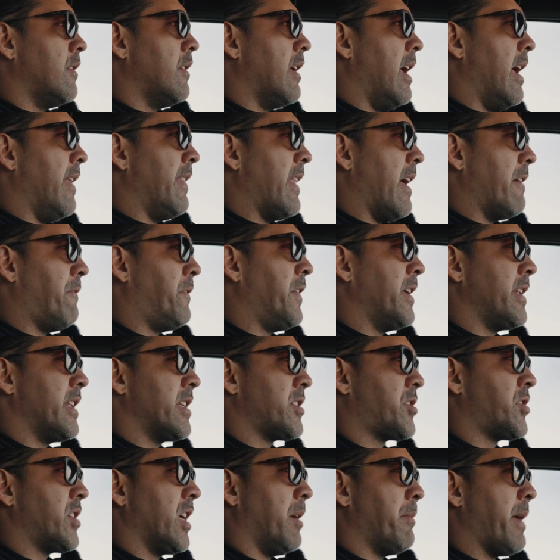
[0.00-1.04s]
And that
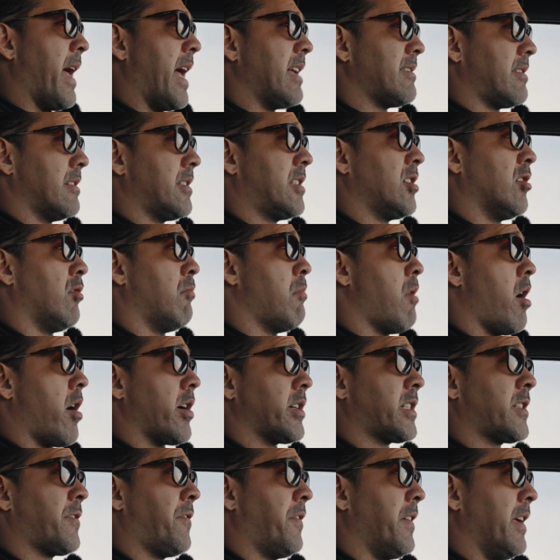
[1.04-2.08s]
fitness gym has until
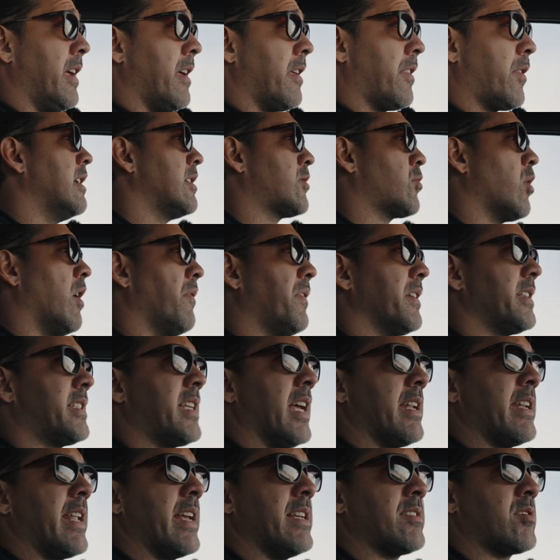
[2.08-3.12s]
March 5th. It's roughly
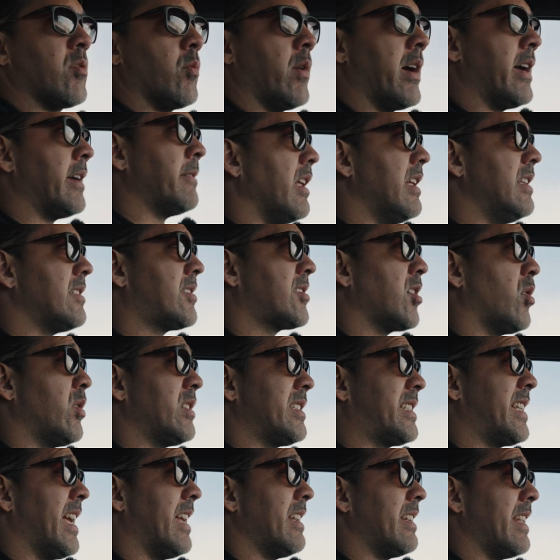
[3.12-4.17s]
10 days away. And so in
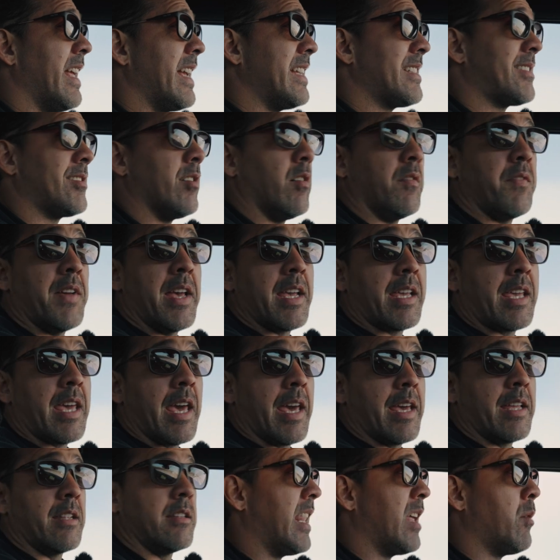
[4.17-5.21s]
10 days, they'll
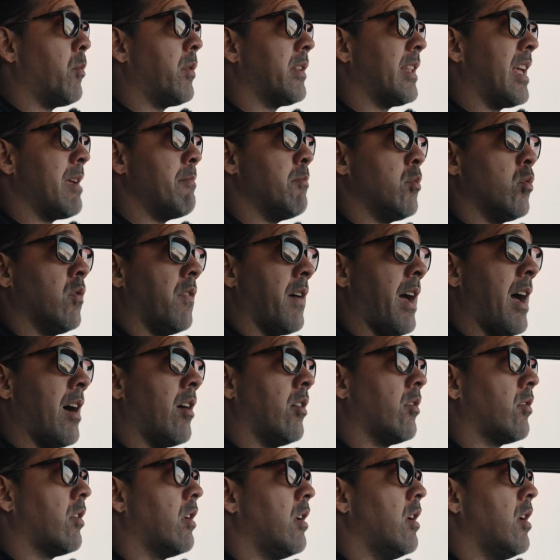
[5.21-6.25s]
vacate. And then when they move
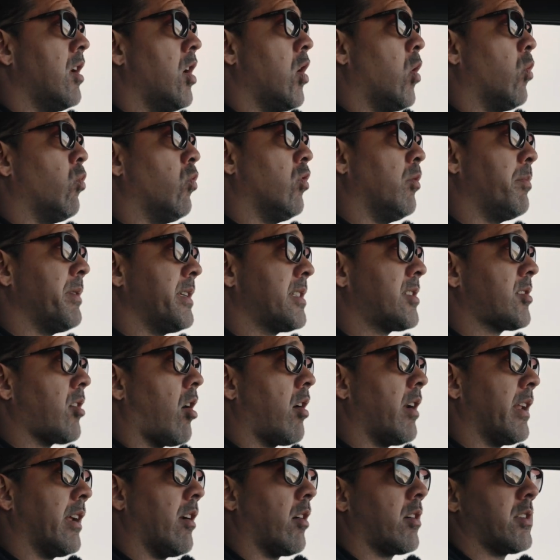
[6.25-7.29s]
out, we'll be
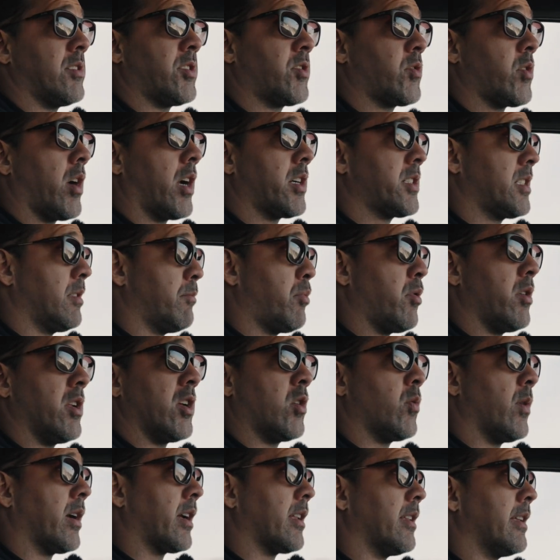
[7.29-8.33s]
starting our construction pretty
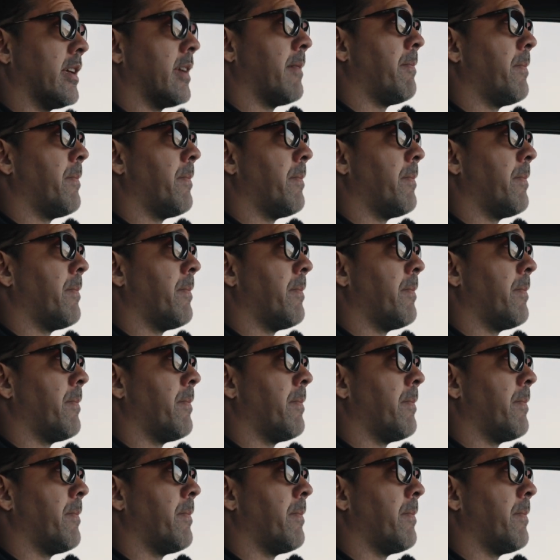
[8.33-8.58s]
quickly.